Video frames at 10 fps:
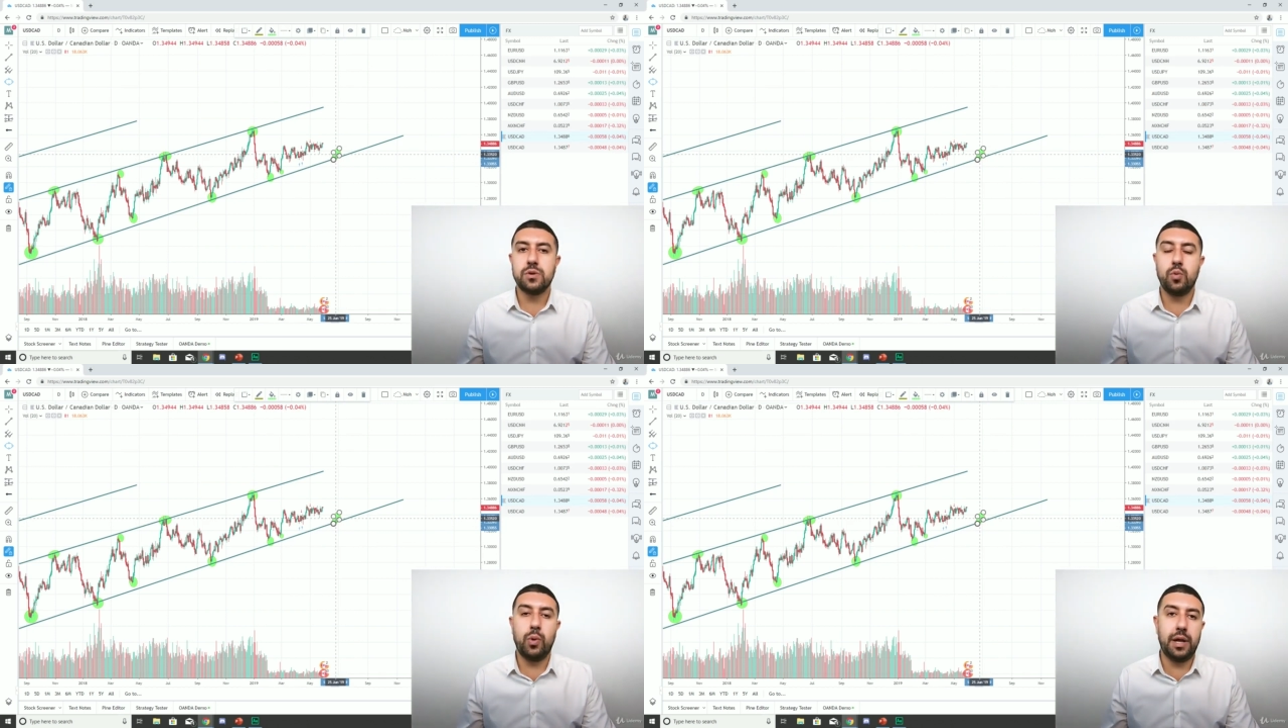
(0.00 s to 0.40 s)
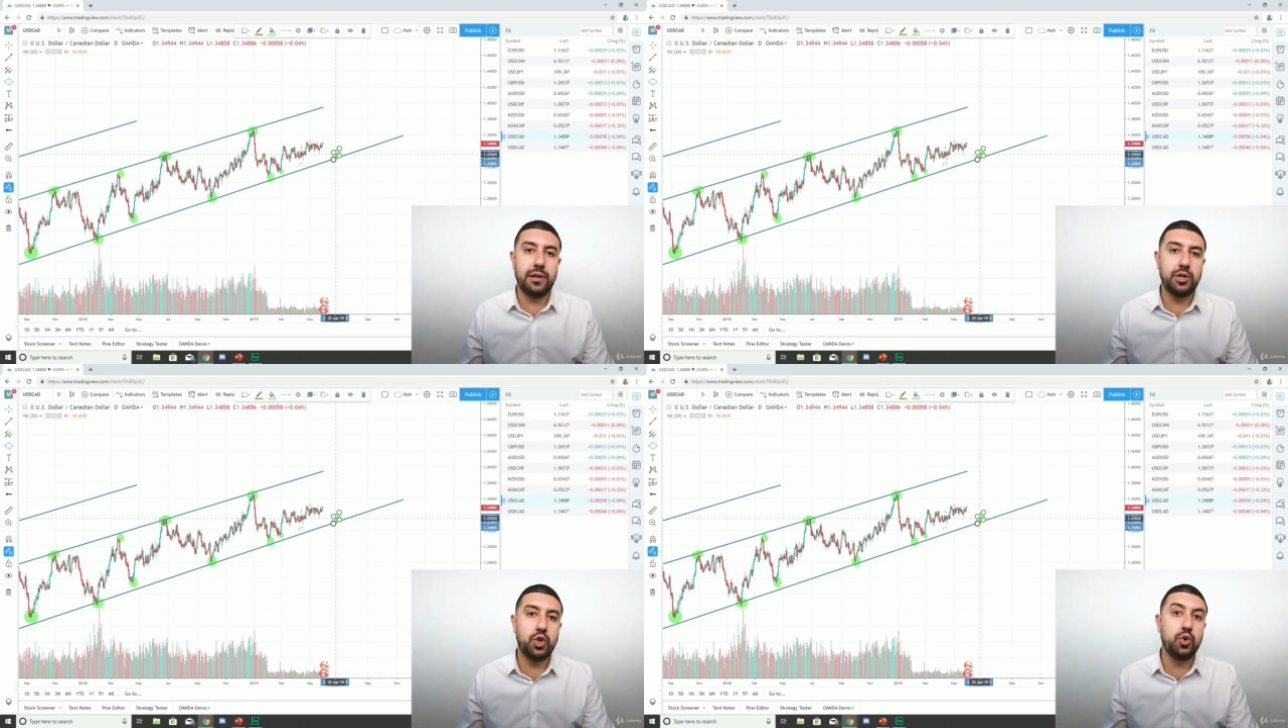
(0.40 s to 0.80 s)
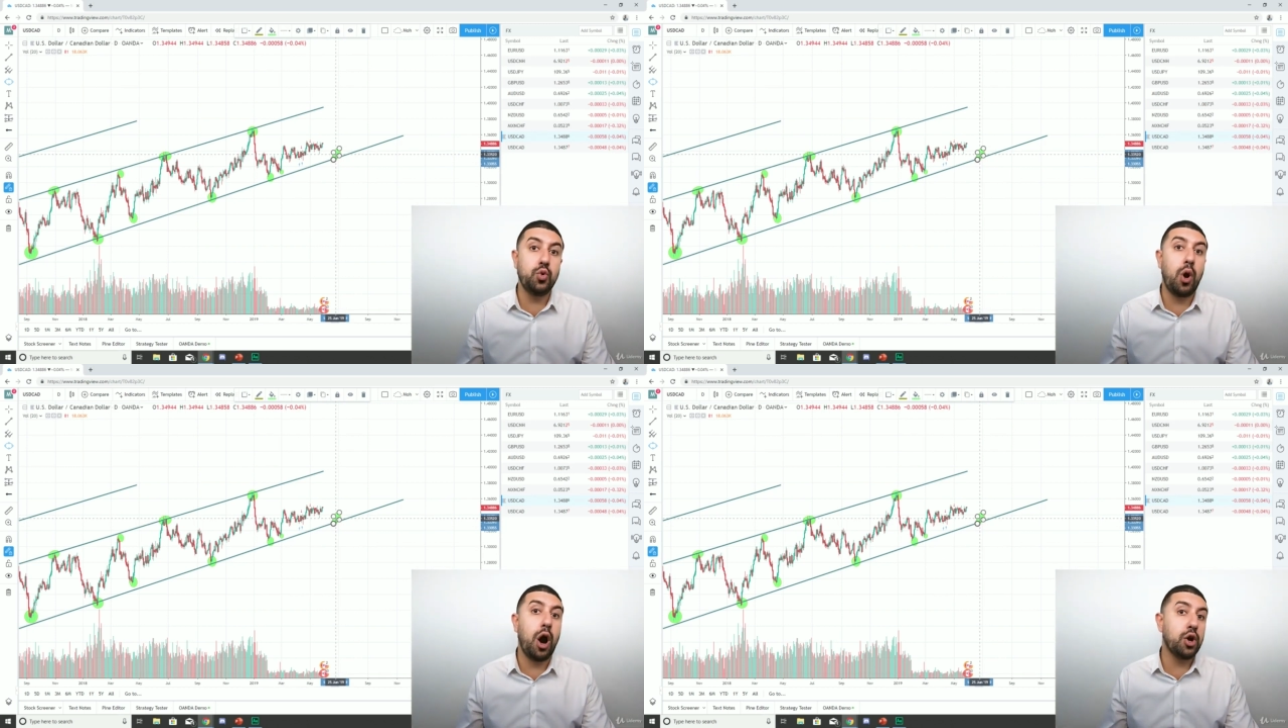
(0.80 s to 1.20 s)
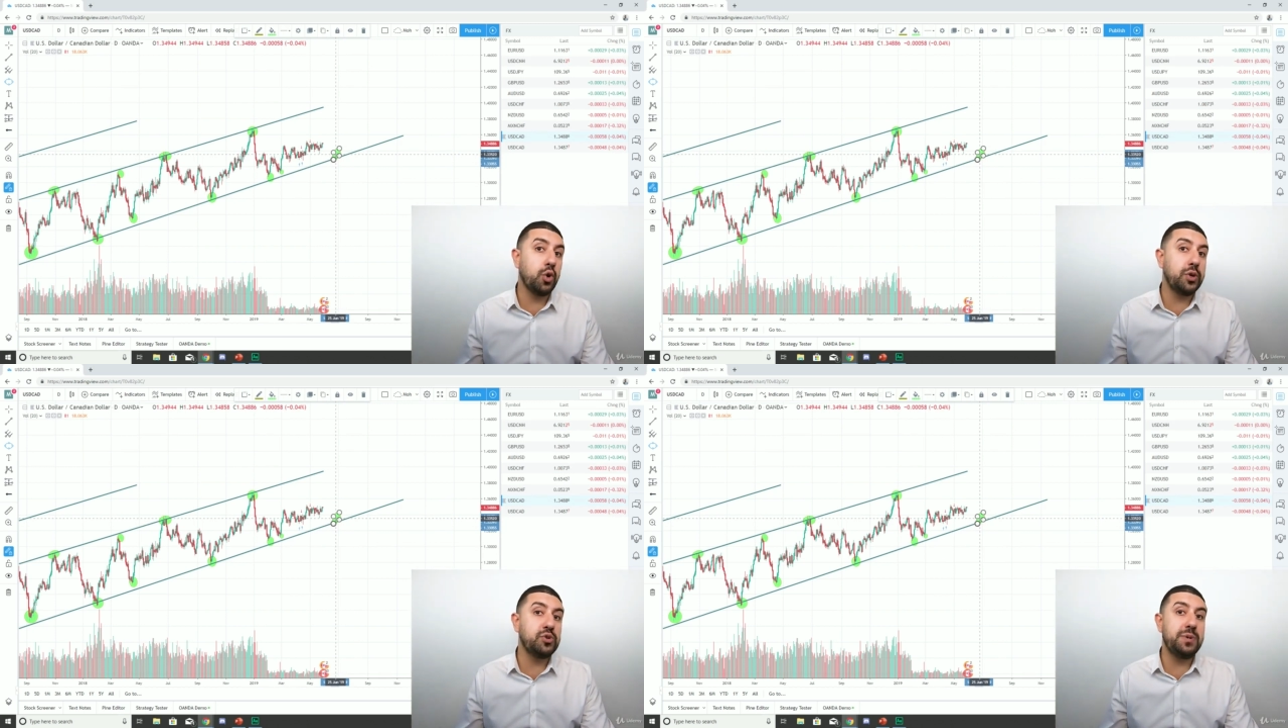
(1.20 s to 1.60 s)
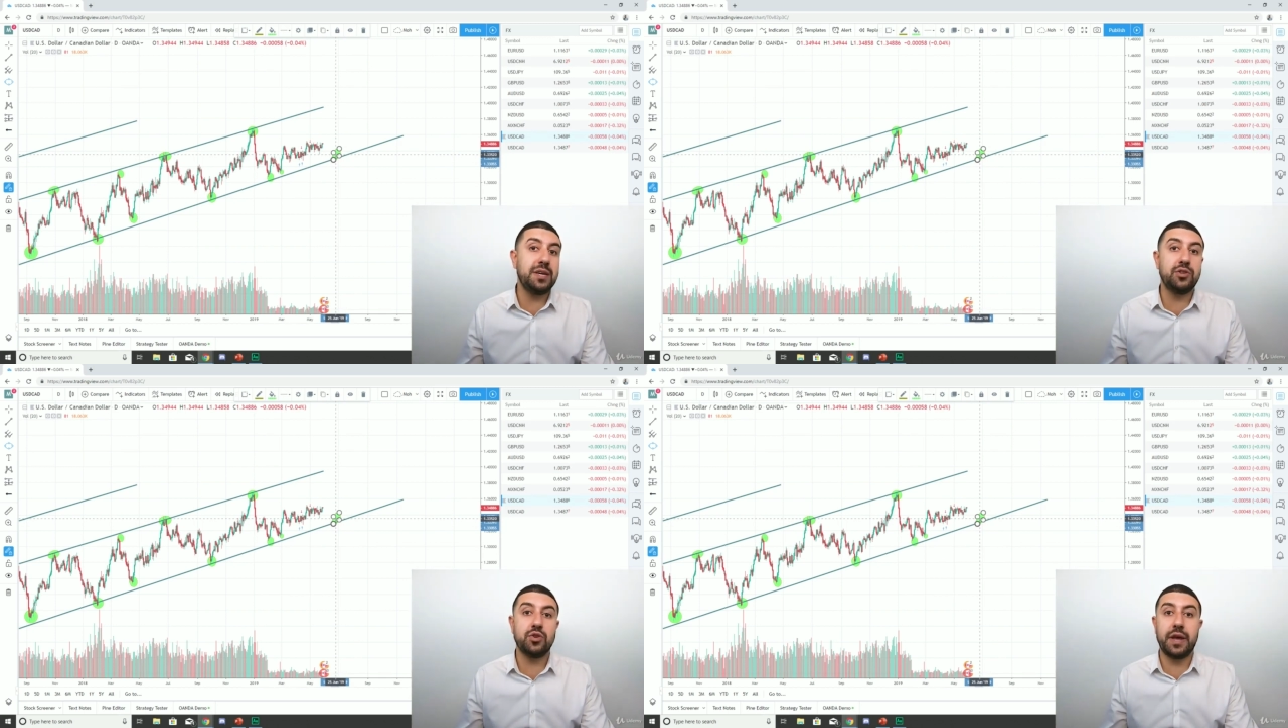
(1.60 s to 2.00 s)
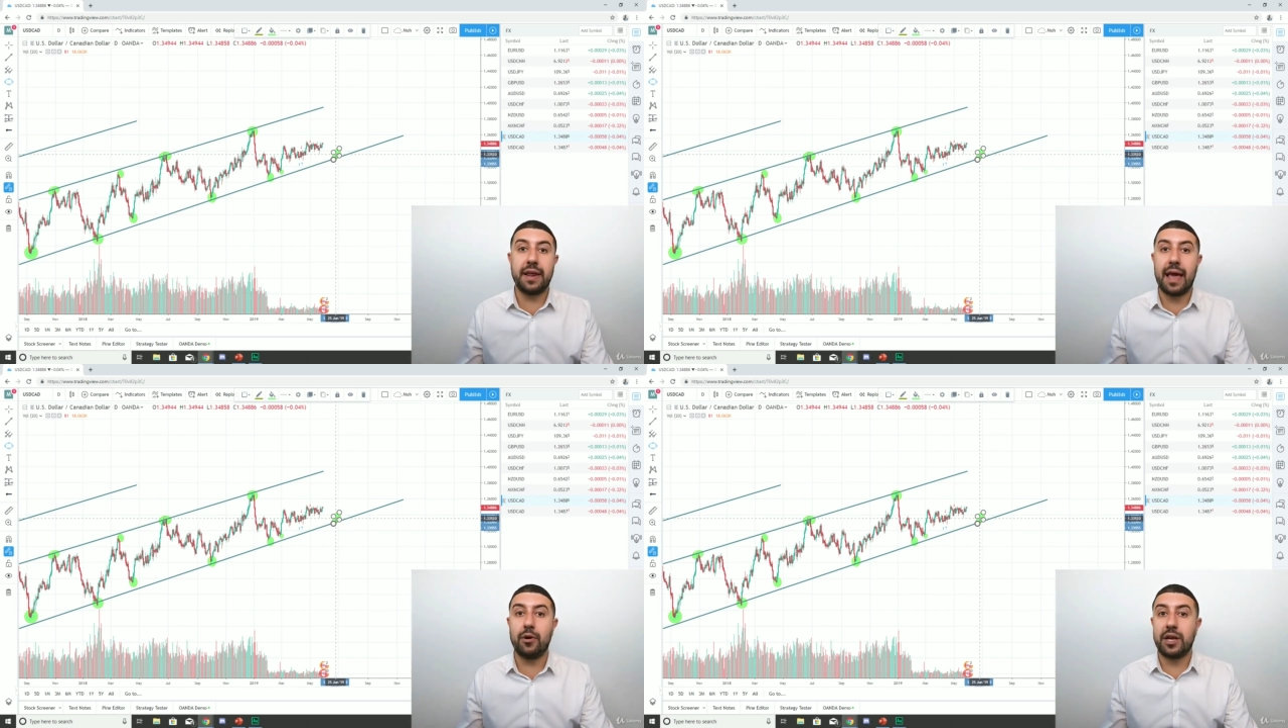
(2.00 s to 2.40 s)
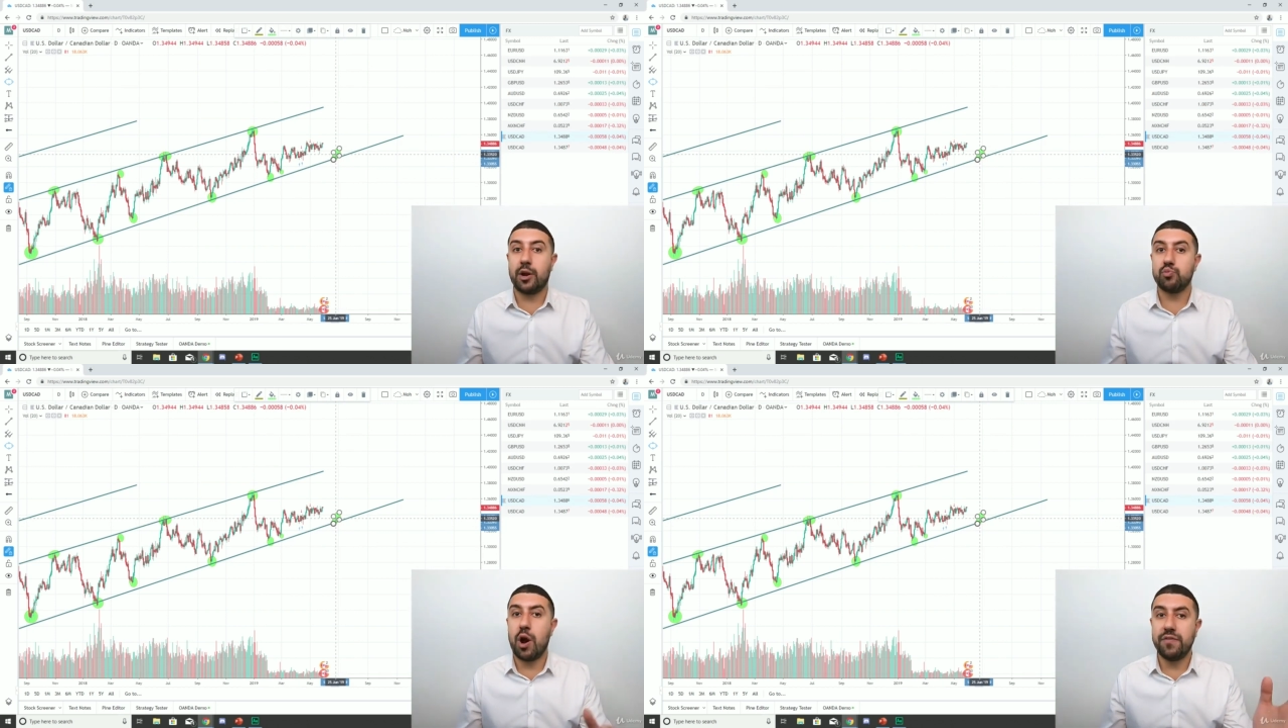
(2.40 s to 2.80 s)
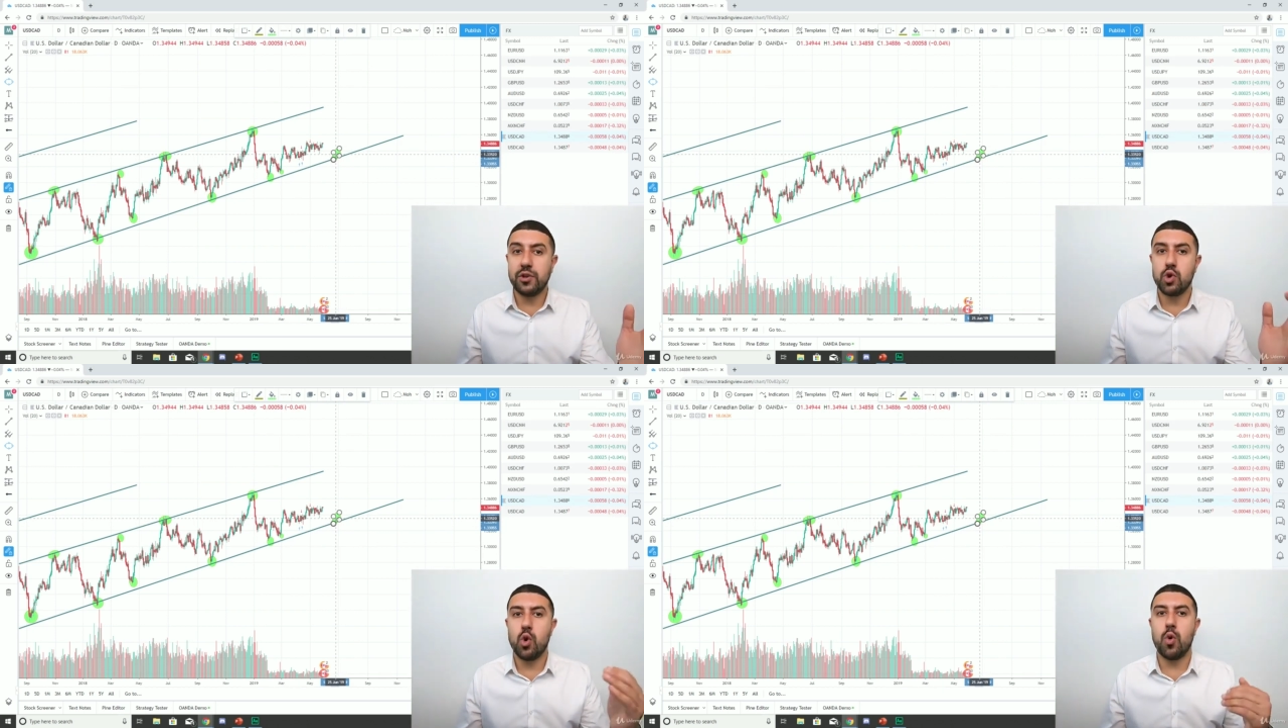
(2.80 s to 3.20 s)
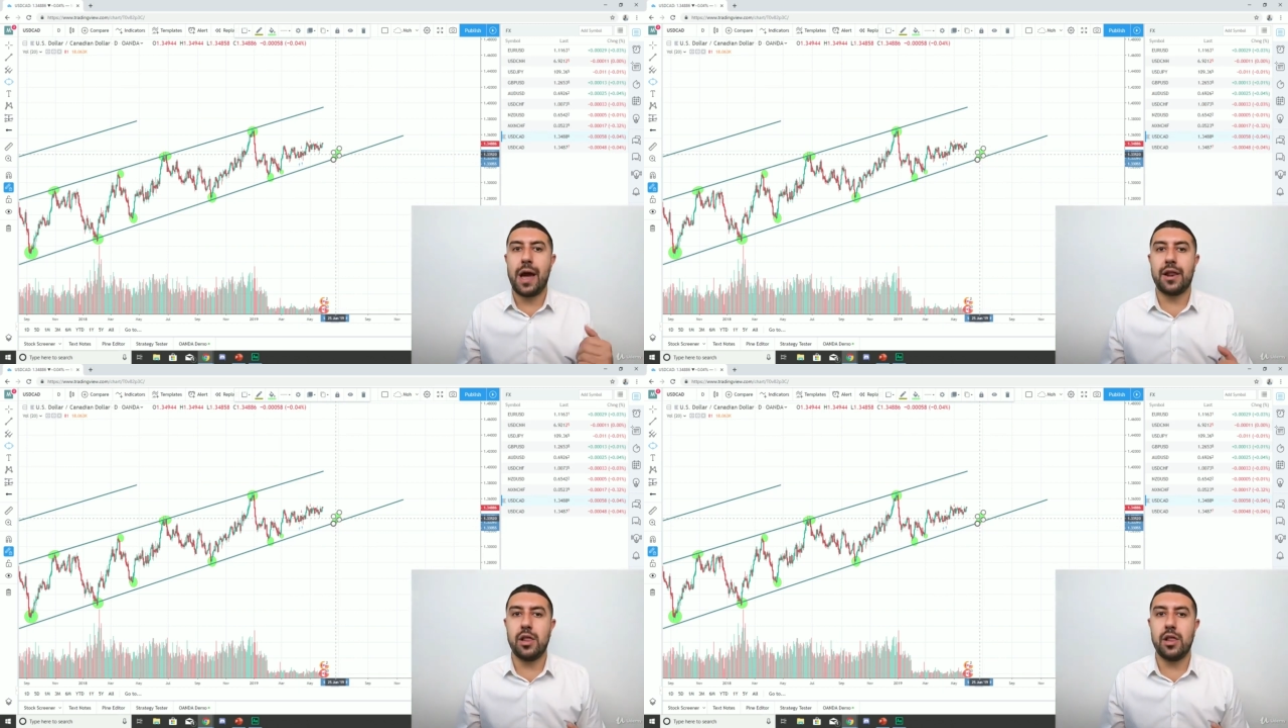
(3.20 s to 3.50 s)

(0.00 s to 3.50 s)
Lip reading: Well, you are going to be either getting out at a profit or at a